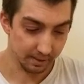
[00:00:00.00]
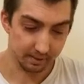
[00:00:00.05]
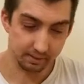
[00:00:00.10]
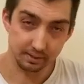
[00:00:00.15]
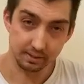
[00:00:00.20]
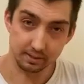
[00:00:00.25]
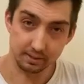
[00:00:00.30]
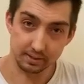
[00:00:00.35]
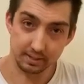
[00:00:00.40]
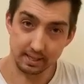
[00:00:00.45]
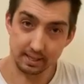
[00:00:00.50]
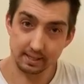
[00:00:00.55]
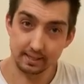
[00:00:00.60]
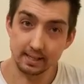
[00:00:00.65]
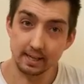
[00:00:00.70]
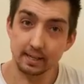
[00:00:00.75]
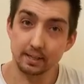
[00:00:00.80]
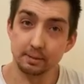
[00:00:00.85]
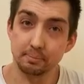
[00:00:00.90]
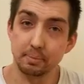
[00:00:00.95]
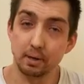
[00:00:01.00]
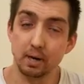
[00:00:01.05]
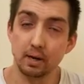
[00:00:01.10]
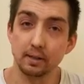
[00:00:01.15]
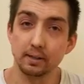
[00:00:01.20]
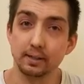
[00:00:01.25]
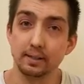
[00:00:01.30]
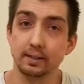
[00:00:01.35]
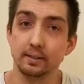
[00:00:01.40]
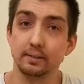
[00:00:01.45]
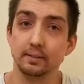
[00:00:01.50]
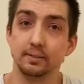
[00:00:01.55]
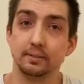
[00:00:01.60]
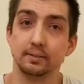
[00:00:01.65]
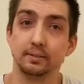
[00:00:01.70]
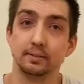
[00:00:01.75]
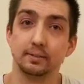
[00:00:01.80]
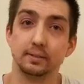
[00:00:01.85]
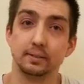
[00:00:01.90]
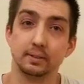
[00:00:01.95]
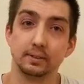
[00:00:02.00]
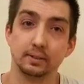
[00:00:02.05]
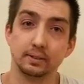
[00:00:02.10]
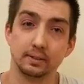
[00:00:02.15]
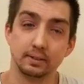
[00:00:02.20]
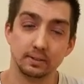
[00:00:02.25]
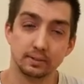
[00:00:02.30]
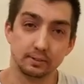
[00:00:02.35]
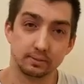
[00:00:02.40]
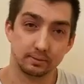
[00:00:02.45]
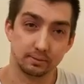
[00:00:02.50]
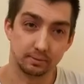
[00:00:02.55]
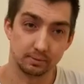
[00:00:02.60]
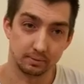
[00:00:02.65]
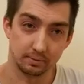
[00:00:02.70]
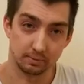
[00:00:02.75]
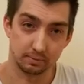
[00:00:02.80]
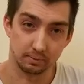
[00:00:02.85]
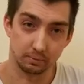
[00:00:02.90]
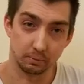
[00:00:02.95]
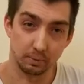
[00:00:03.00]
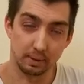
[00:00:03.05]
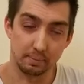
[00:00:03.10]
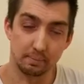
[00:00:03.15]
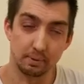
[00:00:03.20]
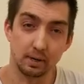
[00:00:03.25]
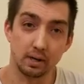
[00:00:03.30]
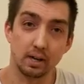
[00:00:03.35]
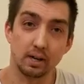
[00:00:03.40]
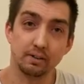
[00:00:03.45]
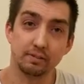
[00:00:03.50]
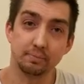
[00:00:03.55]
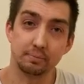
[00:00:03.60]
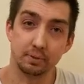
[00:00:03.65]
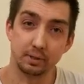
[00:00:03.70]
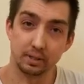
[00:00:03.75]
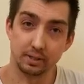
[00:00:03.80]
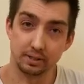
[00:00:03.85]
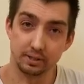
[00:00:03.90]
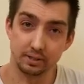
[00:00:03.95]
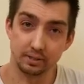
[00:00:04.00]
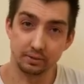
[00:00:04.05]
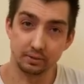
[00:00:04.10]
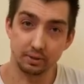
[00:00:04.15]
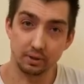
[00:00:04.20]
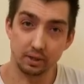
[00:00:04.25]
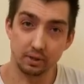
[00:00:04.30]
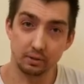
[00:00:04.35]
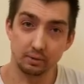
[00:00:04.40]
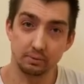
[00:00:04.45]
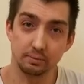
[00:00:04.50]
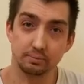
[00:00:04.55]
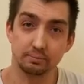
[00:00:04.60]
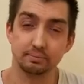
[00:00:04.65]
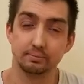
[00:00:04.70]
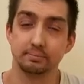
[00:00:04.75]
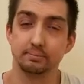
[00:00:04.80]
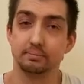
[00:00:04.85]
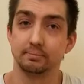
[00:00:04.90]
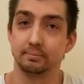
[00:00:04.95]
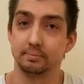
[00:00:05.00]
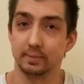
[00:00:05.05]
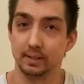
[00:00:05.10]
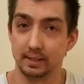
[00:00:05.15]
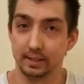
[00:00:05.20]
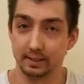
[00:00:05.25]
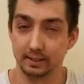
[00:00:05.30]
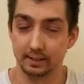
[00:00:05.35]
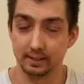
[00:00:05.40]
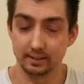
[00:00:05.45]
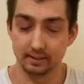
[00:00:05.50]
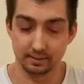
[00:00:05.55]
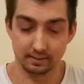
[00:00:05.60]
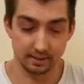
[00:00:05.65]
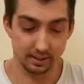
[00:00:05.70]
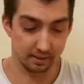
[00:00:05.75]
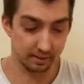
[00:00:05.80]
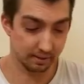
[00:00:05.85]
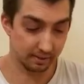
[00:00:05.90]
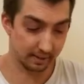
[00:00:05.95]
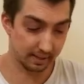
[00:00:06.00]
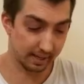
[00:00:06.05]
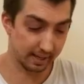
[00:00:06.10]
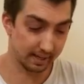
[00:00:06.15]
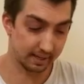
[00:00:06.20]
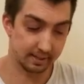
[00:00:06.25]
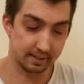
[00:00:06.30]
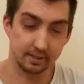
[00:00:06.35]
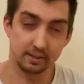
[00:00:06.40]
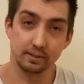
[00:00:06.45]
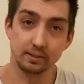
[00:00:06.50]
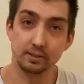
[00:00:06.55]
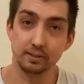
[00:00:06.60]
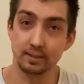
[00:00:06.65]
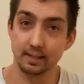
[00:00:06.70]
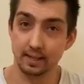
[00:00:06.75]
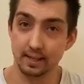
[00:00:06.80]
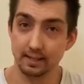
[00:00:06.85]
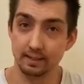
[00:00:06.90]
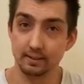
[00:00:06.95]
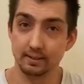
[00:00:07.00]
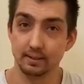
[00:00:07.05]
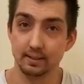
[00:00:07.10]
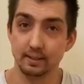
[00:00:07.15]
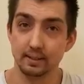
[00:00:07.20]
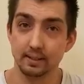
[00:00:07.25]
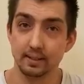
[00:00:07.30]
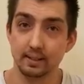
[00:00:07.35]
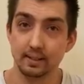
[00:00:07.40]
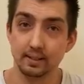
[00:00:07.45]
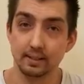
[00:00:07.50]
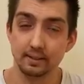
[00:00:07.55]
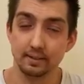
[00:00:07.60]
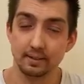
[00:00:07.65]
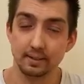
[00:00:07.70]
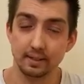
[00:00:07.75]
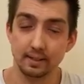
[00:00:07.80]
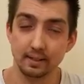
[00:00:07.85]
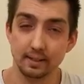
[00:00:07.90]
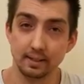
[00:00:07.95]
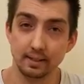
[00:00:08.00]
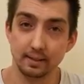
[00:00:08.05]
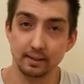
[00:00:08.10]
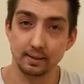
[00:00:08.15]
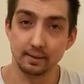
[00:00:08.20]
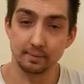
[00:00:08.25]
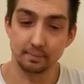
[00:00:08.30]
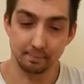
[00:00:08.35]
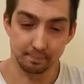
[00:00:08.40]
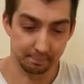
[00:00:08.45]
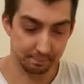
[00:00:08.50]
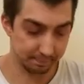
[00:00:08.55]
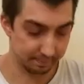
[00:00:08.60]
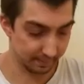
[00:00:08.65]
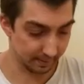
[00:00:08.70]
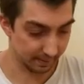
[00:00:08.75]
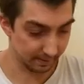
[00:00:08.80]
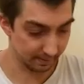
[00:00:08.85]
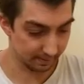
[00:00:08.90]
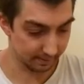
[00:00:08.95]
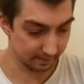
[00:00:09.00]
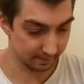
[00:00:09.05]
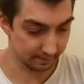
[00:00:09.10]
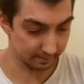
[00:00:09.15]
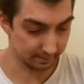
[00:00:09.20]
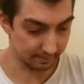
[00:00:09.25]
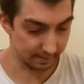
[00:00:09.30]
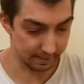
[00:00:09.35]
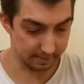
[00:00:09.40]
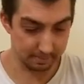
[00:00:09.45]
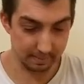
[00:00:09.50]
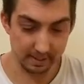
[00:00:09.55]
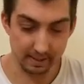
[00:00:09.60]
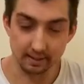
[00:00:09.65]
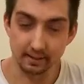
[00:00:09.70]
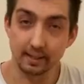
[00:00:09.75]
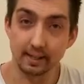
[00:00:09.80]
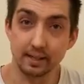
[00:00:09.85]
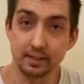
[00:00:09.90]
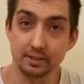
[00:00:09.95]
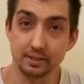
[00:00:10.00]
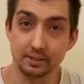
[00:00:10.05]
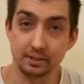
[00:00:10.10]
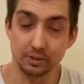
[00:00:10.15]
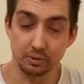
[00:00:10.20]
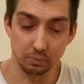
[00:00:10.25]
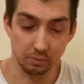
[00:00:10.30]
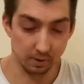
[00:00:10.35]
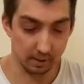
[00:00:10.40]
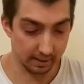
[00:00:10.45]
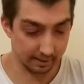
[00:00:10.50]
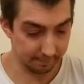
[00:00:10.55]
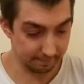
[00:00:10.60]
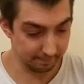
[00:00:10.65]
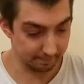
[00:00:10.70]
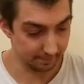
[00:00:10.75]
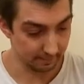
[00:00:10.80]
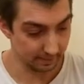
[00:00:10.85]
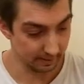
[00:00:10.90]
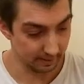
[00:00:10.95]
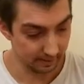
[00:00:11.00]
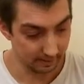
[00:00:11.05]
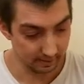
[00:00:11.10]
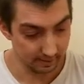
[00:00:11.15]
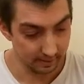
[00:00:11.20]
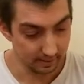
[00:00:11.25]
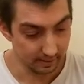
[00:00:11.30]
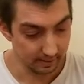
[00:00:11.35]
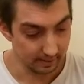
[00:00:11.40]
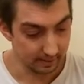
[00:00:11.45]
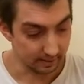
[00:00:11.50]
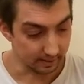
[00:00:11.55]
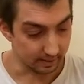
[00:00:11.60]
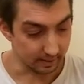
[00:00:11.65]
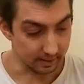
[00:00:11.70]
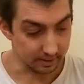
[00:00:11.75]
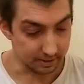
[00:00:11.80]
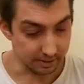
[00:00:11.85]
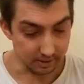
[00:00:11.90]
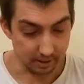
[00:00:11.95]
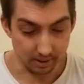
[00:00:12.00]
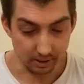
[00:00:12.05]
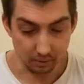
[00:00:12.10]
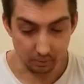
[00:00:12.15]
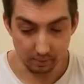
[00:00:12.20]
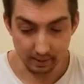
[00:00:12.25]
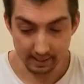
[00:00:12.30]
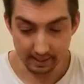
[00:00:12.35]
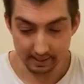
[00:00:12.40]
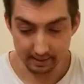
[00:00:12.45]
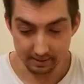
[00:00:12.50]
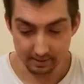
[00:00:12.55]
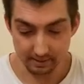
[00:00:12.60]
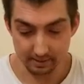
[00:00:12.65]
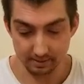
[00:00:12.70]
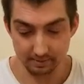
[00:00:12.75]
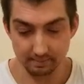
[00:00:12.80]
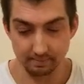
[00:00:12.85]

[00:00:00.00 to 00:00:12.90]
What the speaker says: You sand down the poly, wipe it off, put on your new coat, and continue that until you get the as many layers as you want. Gunstock wax,